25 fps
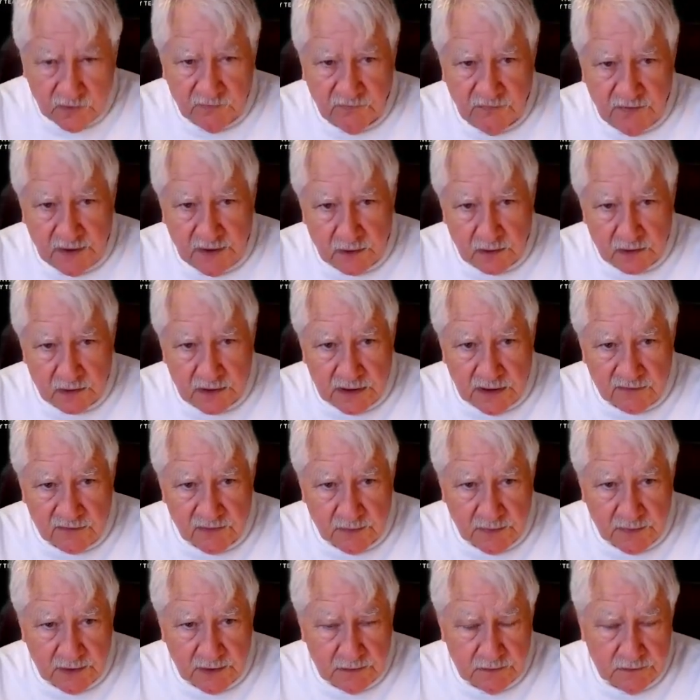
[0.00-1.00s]
federal
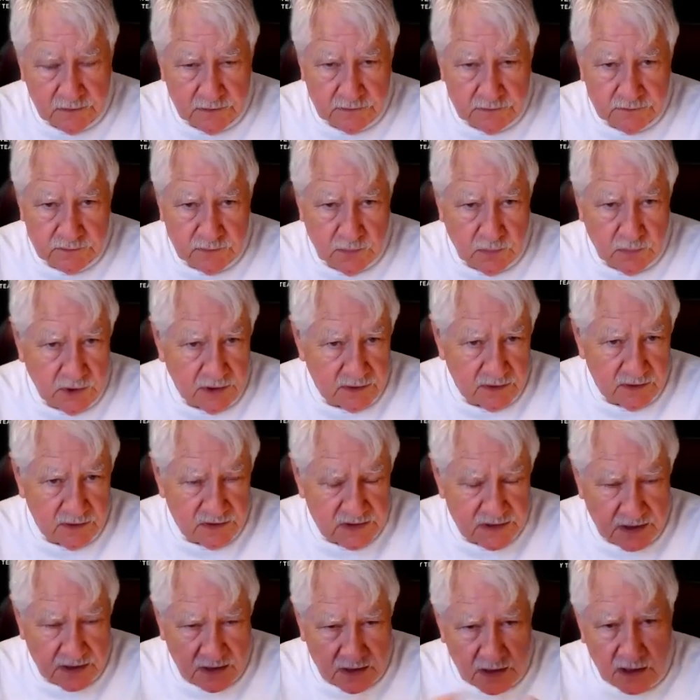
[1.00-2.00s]
government, whether
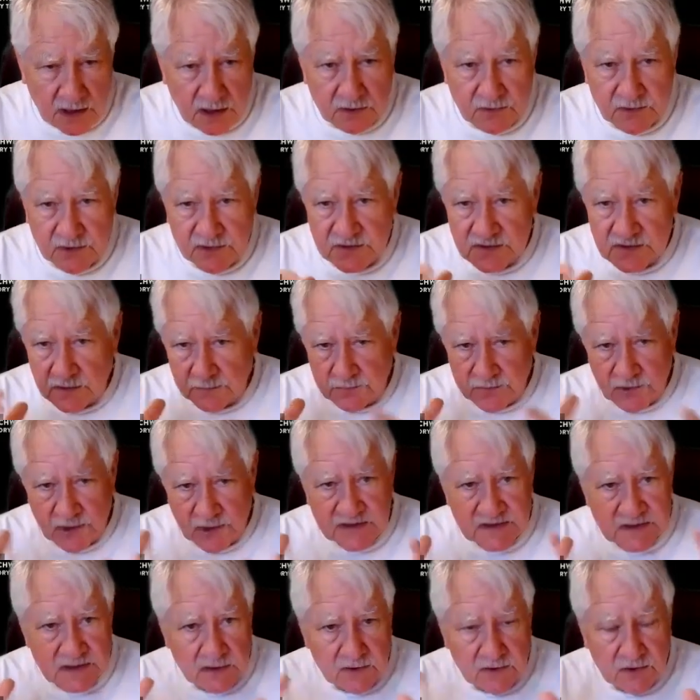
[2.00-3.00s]
it's the Congress or
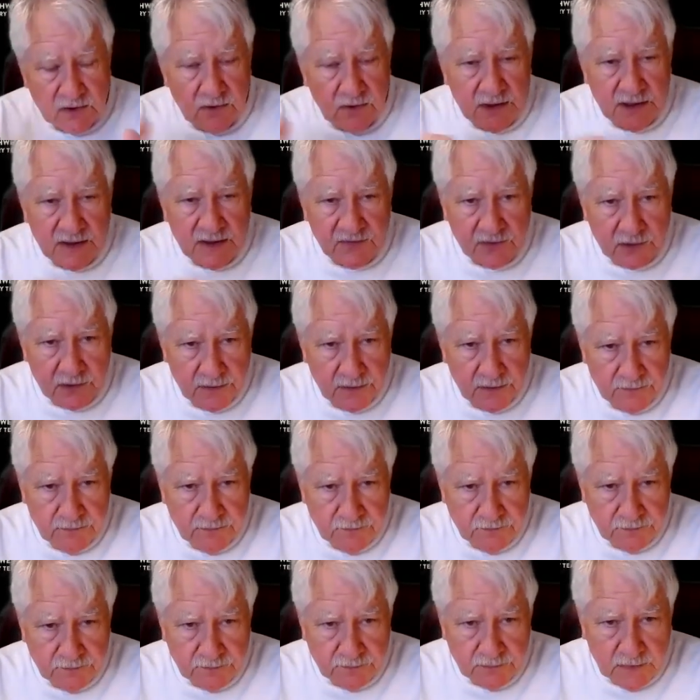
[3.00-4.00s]
president or whoever,
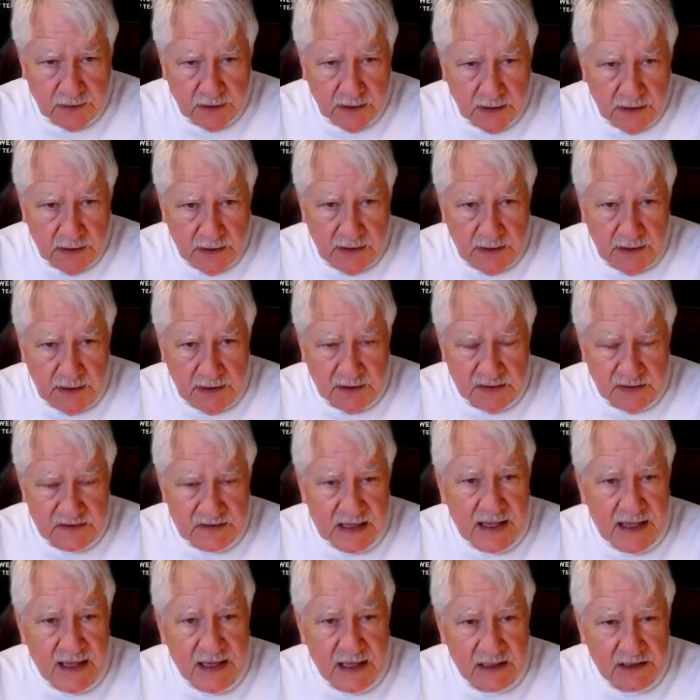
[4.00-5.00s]

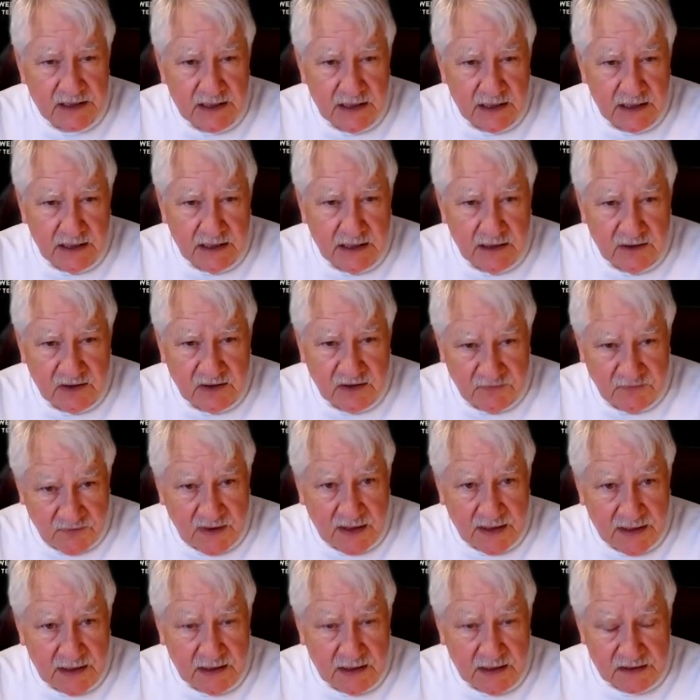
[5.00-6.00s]
is acting in
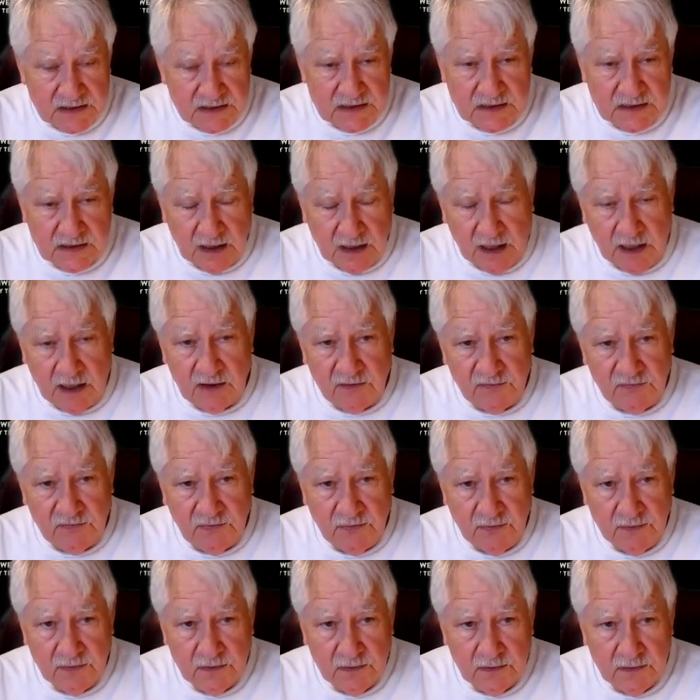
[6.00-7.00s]
defiance of
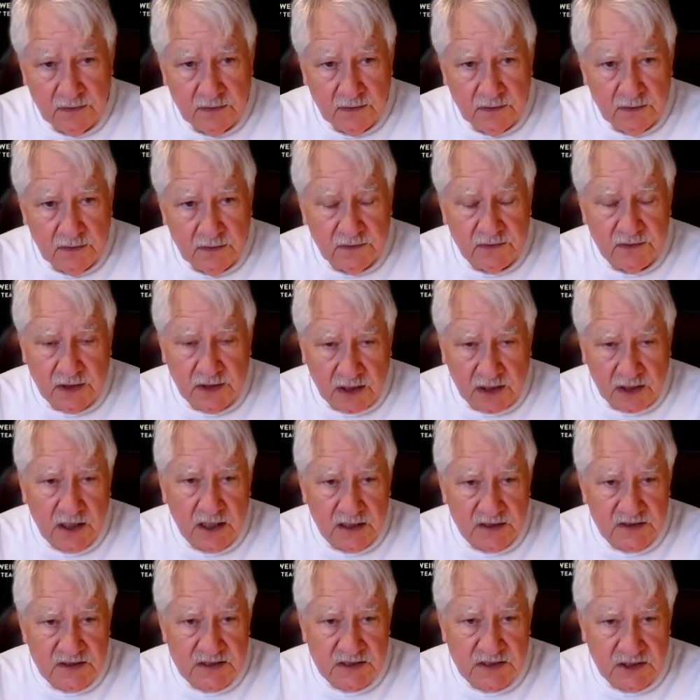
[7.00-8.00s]
the
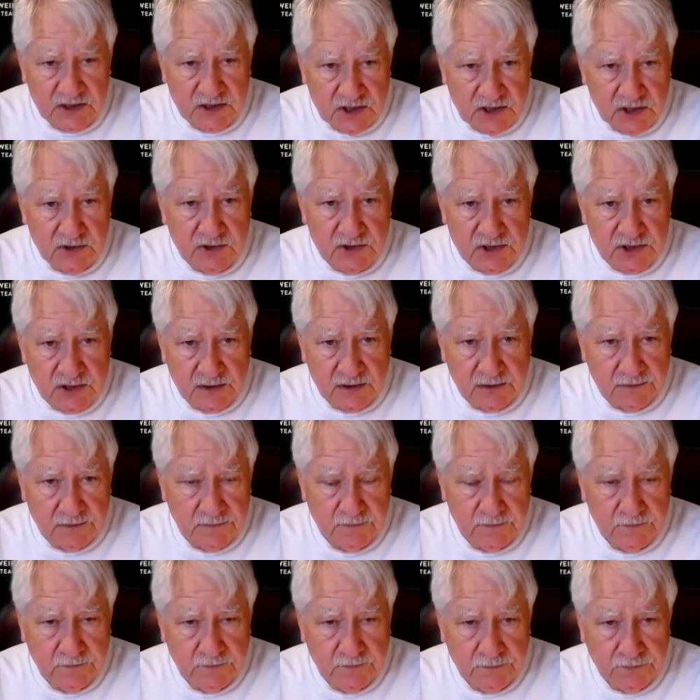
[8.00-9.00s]
Constitution,
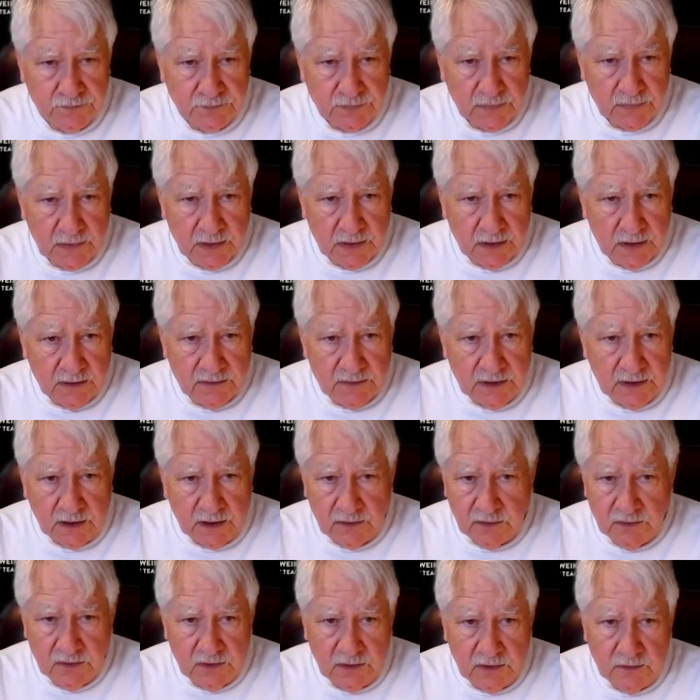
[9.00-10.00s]

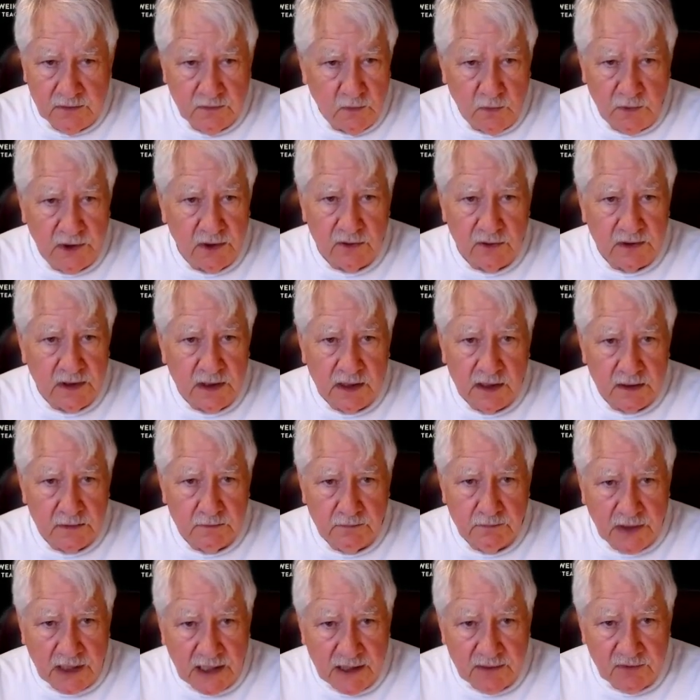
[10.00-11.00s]
that we are not
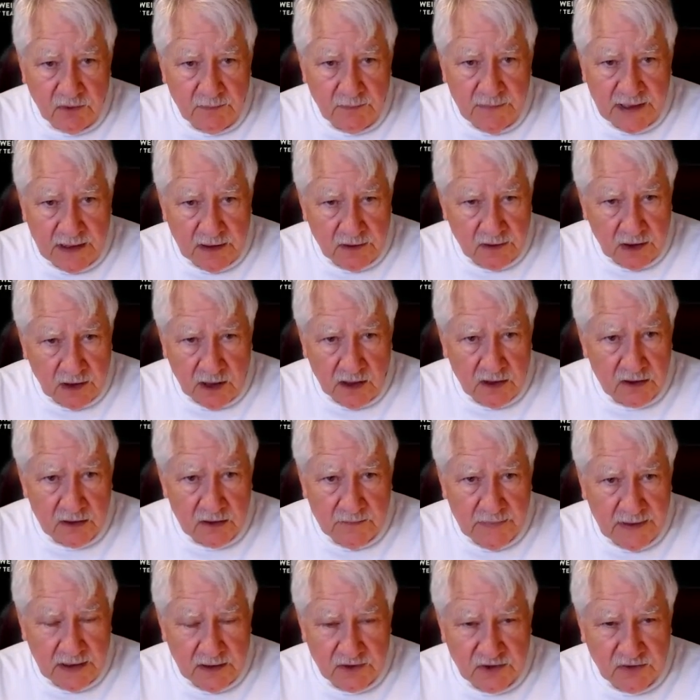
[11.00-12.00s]
Bible bound,
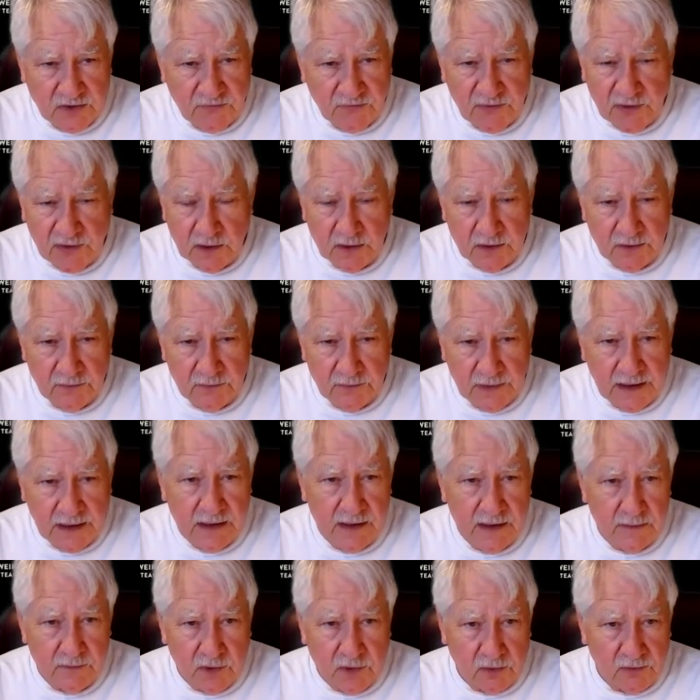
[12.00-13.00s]
honor bound to follow
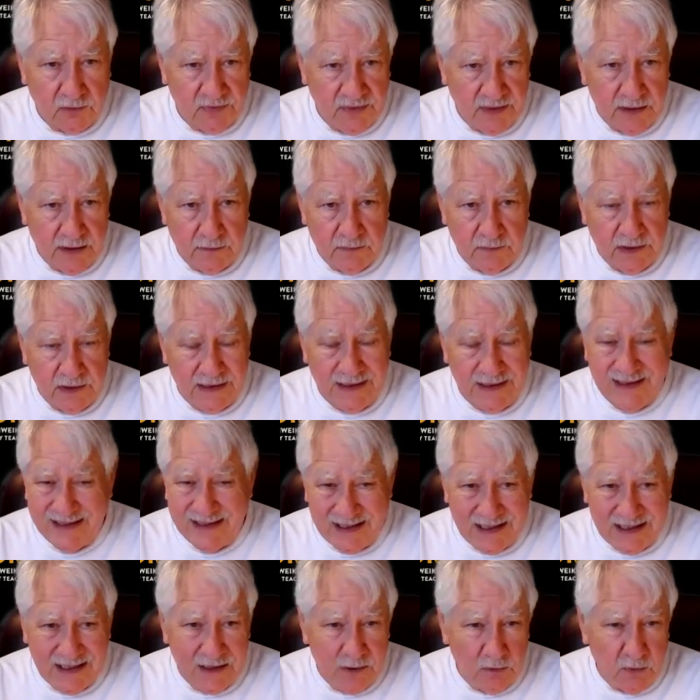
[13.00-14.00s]
him or them in
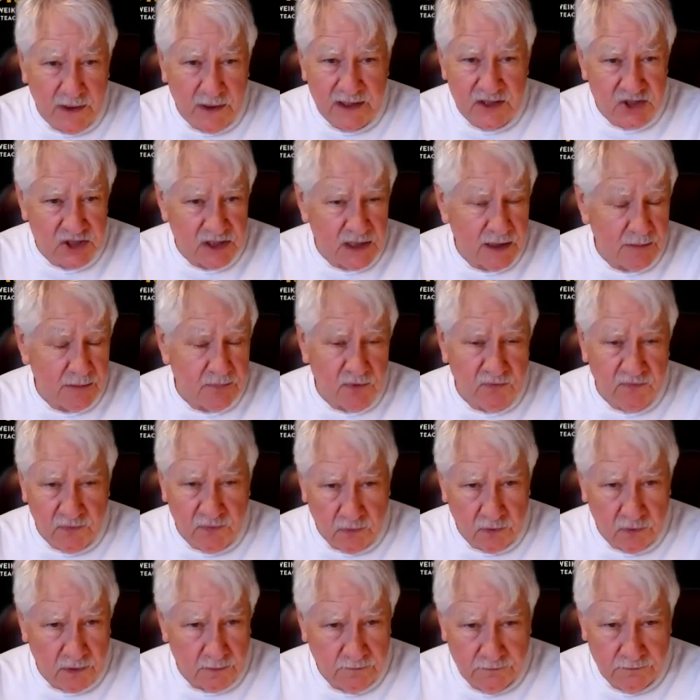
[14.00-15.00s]
any way, shape, or
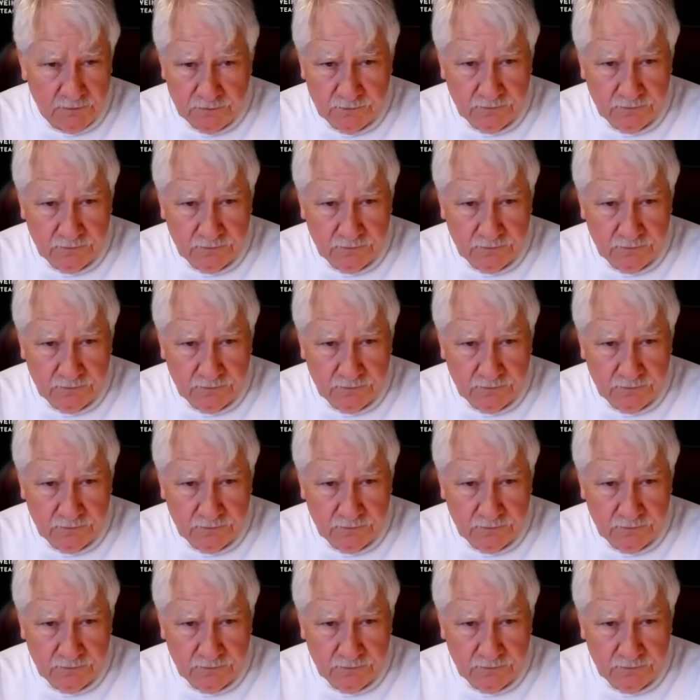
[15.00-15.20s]
form.